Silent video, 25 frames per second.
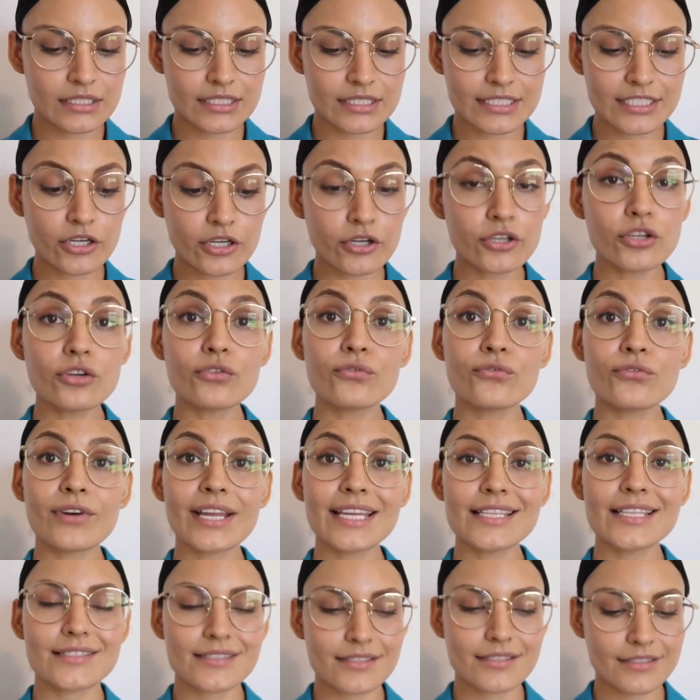Tell your
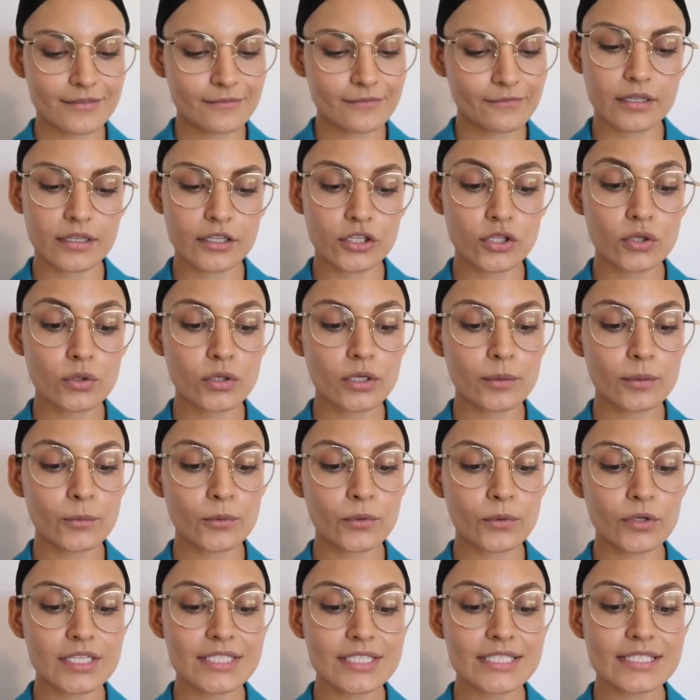friends." Judy
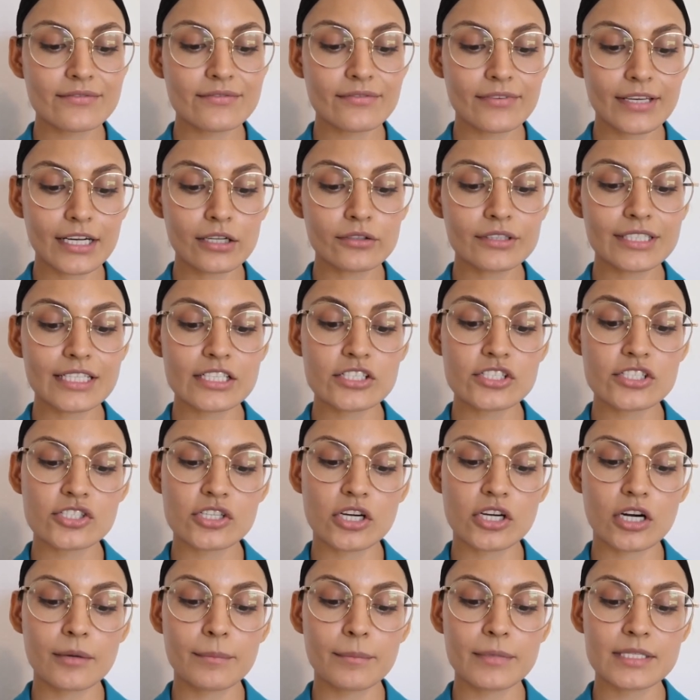Moody's felt as
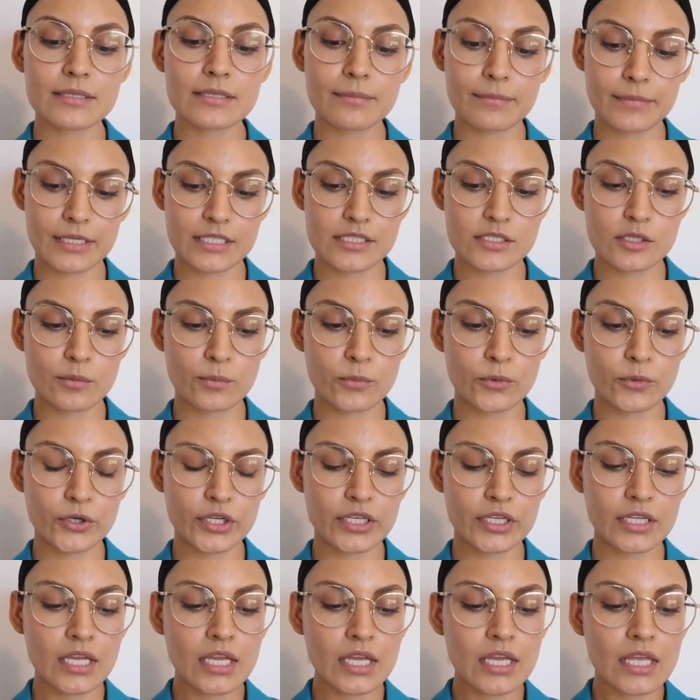sharp as a pencil
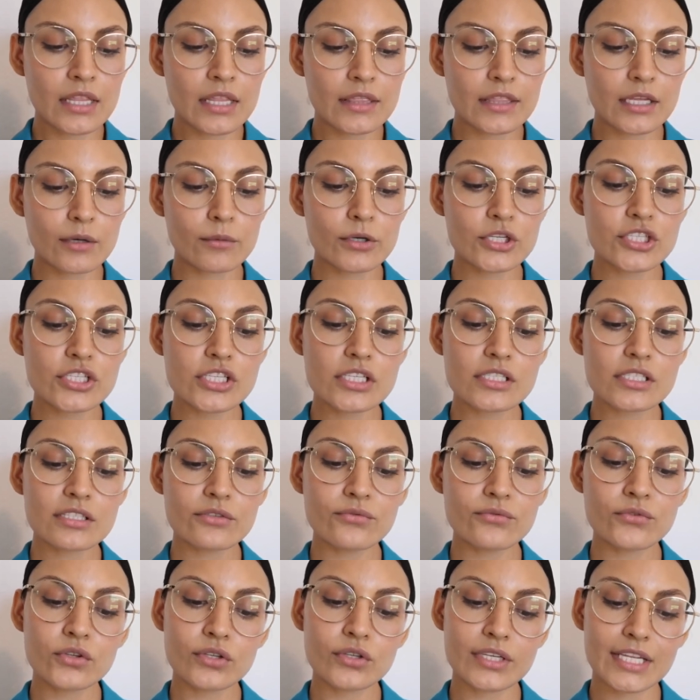point. They were just
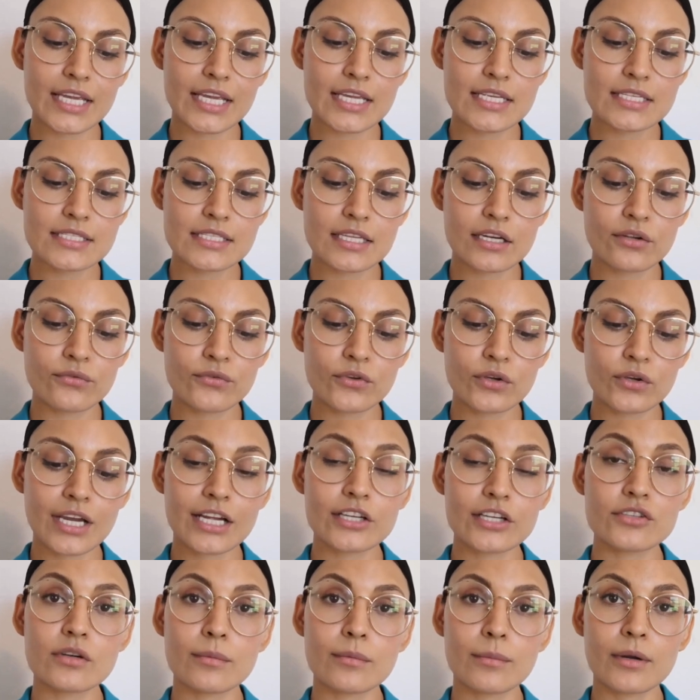a few days and a few
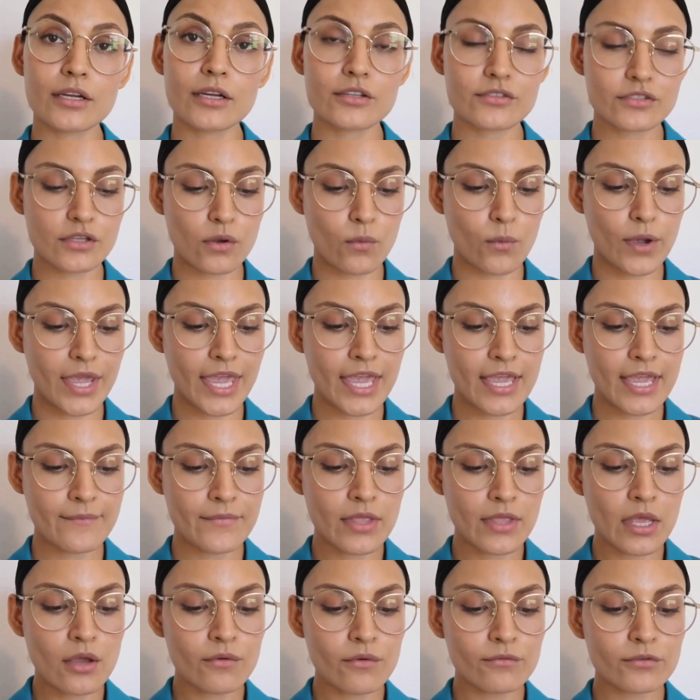hundred bottles away
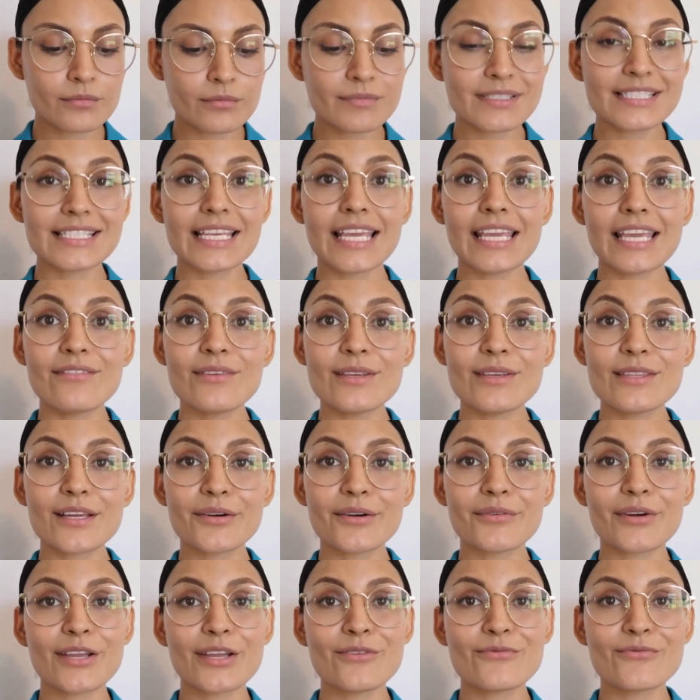from saving
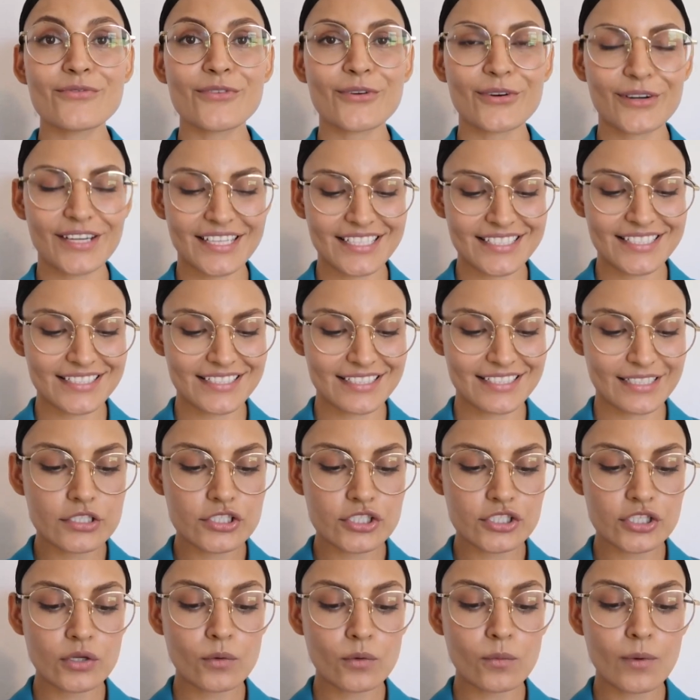the rainforest.
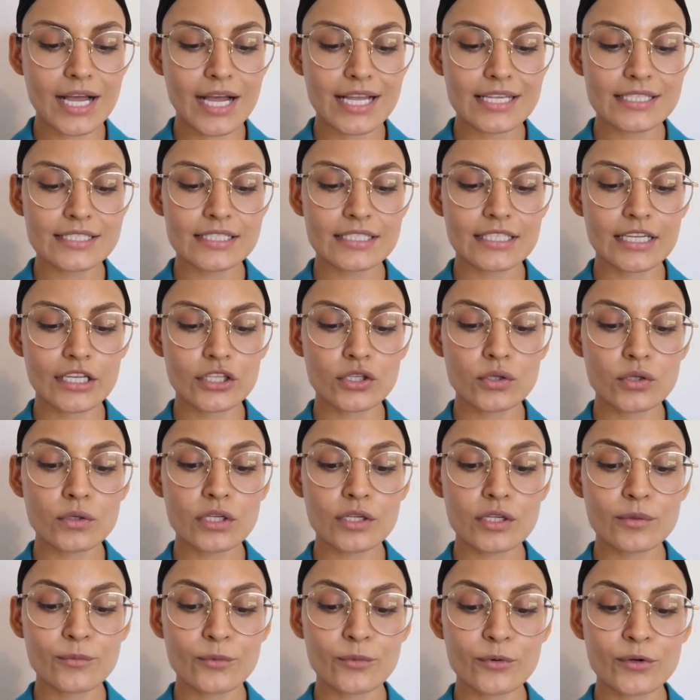She was in a
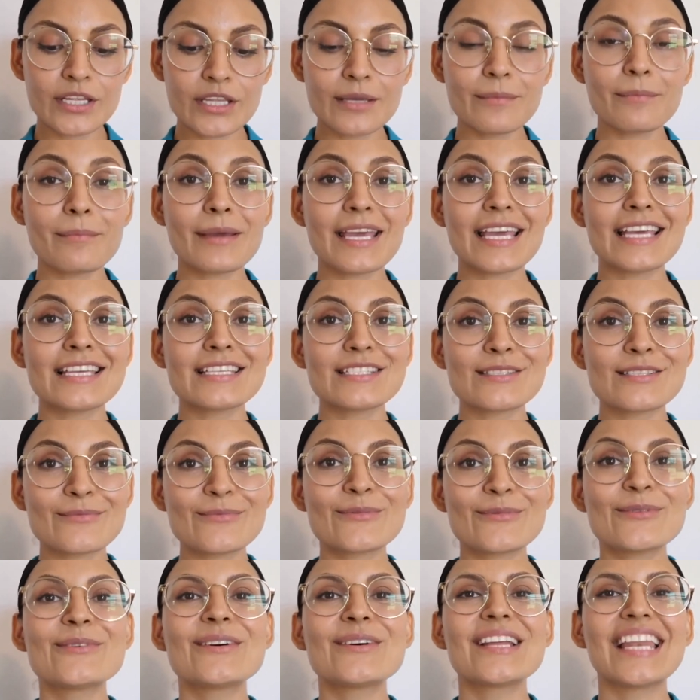Judy Moody best
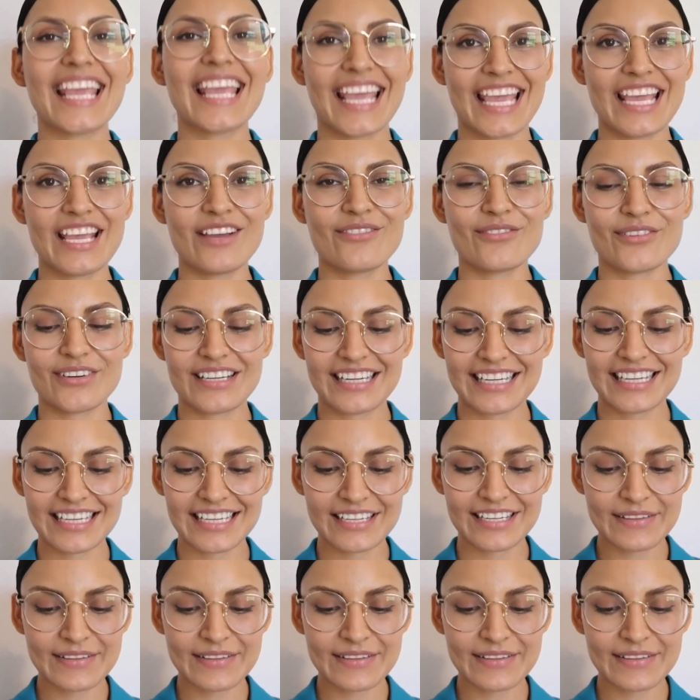mood ever.